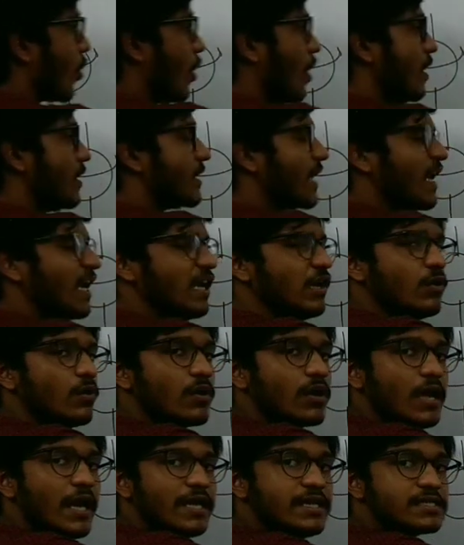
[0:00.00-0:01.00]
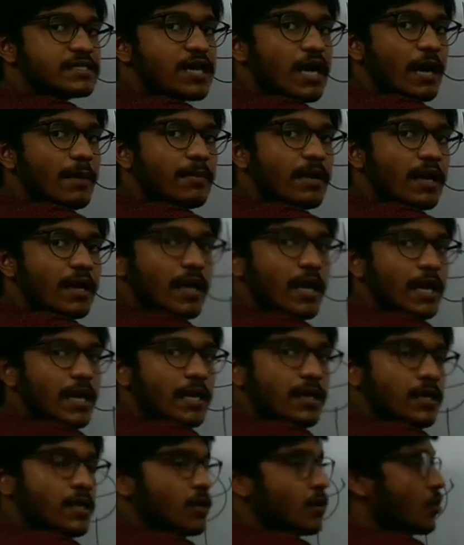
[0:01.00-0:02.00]
all 10 nuclei come
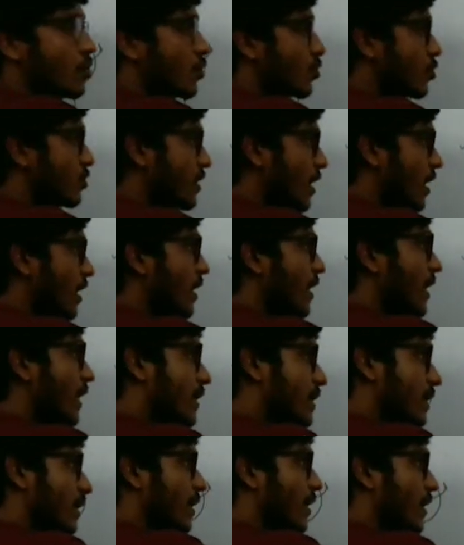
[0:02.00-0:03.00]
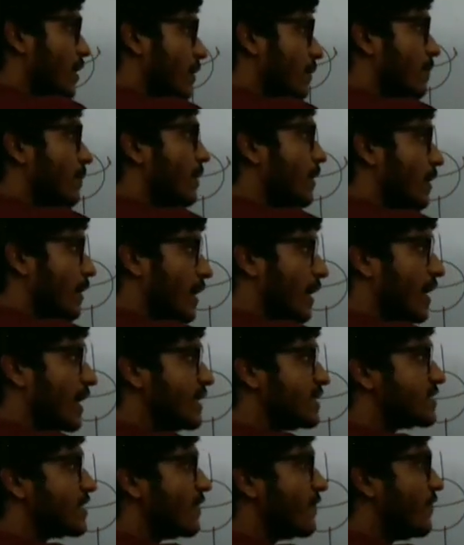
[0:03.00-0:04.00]
again to the
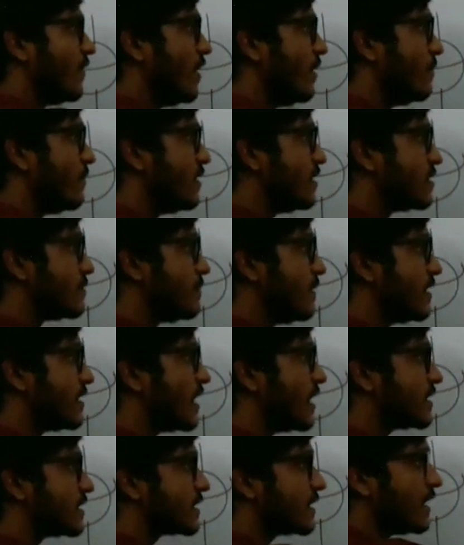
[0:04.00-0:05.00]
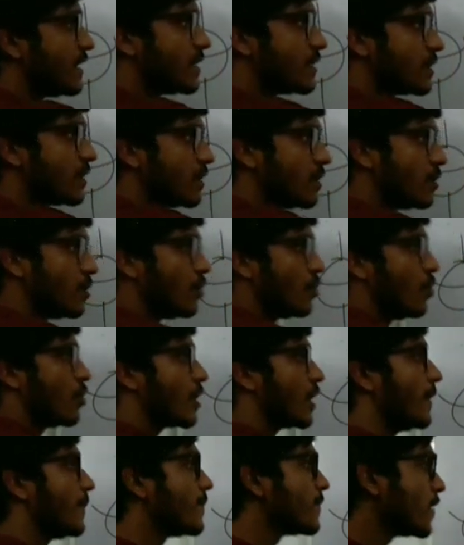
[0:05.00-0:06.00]
against the field, means beta state.
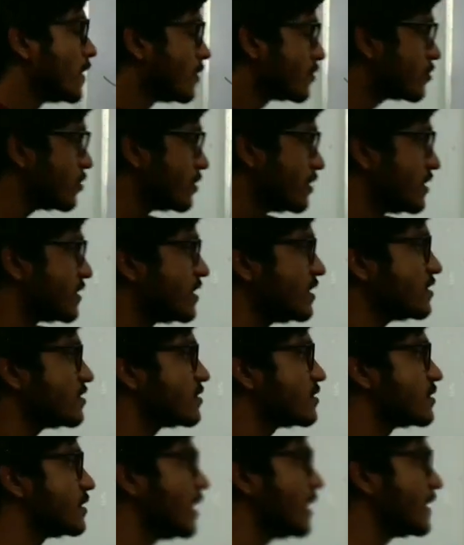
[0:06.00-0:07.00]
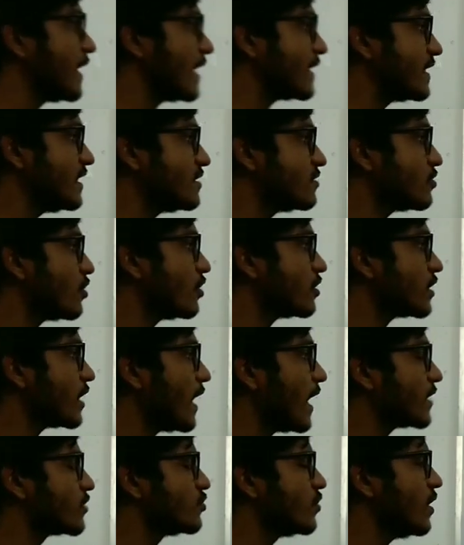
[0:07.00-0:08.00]
Okay, so this is that is
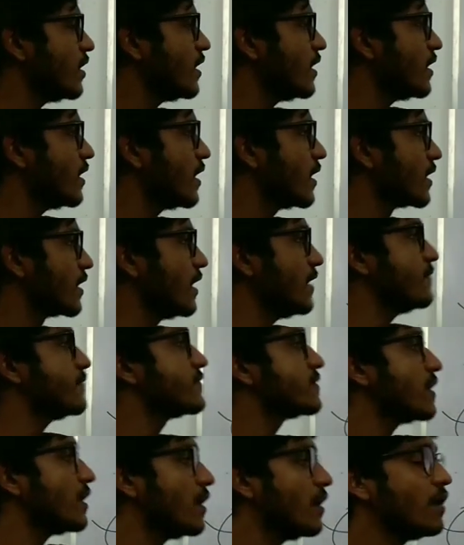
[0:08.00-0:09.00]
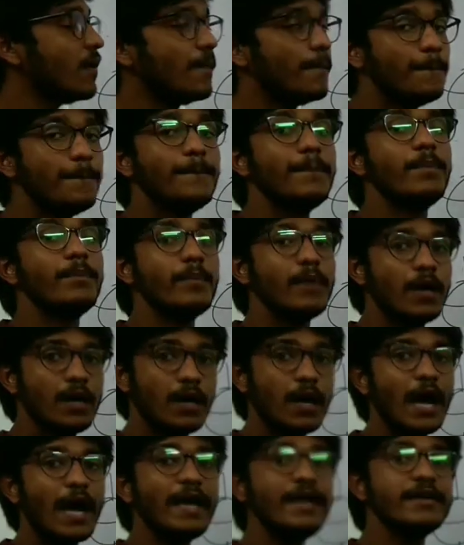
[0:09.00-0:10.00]
not actually gives the
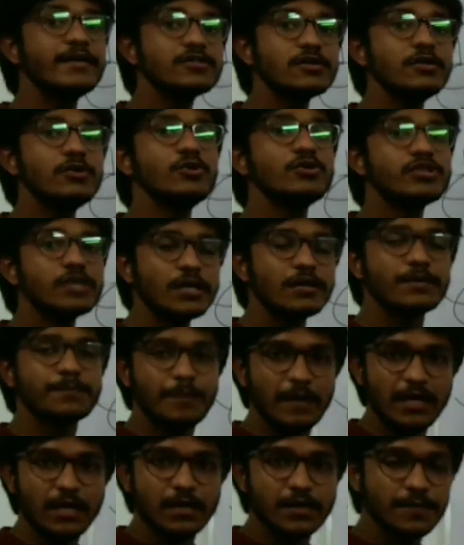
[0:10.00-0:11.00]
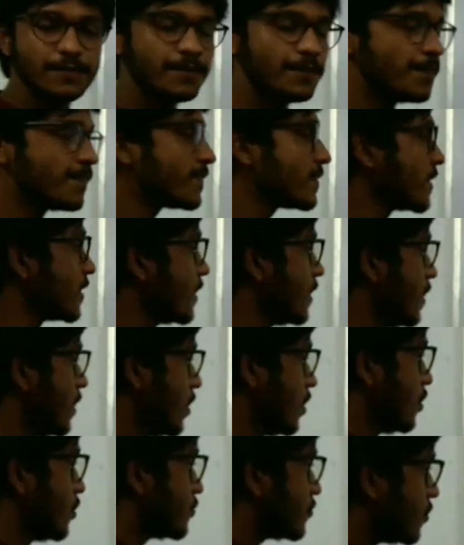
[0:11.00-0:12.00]
high resolution peak.
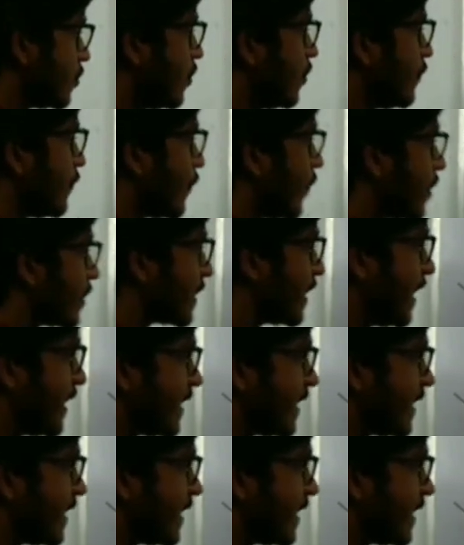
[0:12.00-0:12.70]
So for